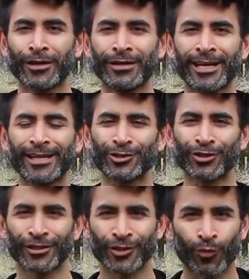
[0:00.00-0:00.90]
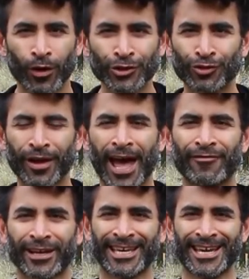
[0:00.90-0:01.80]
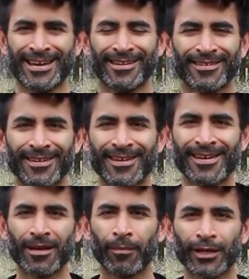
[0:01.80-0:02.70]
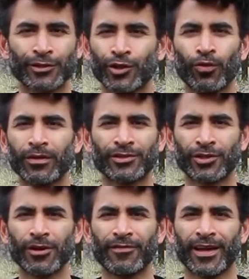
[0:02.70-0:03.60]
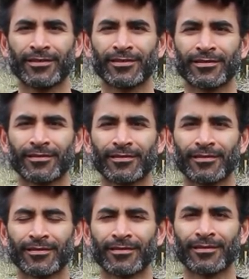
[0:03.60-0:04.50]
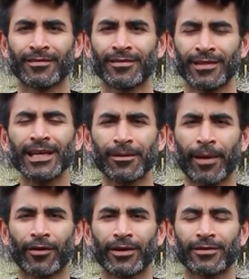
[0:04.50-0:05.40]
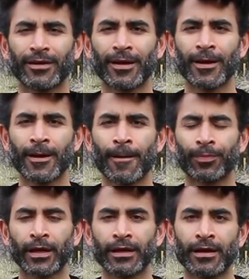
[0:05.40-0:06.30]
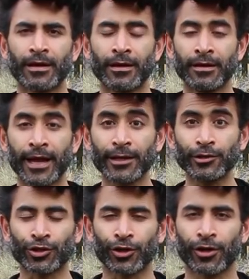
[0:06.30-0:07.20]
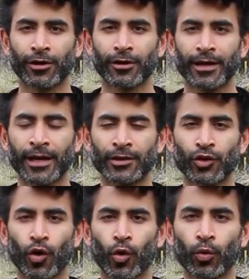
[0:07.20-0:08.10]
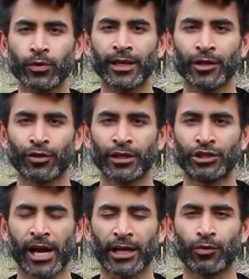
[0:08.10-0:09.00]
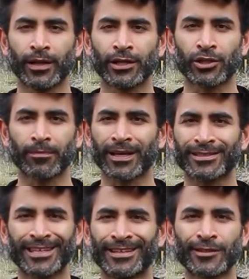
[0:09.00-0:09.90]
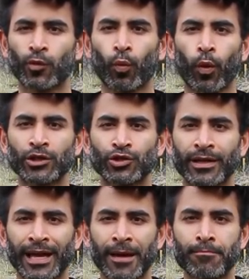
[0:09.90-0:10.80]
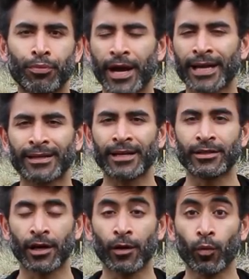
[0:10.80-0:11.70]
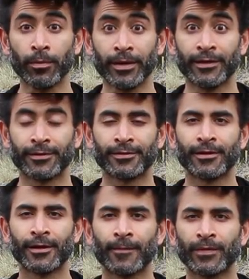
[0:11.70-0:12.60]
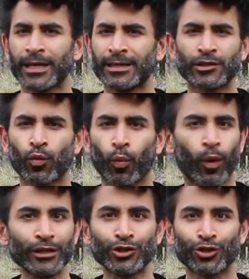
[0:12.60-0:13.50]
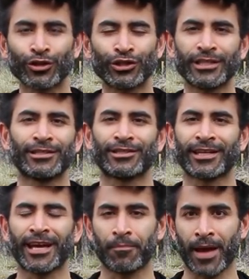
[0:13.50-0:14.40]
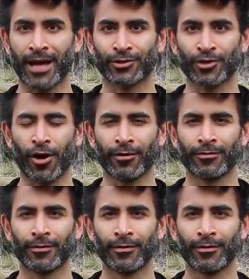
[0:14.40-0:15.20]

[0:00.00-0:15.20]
Nature doesn't want you to have a kid because you don't deserve it. Think about it. Nature is holding your ejaculation because it doesn't want you to impregnate a woman. It doesn't want your genes to get passed on.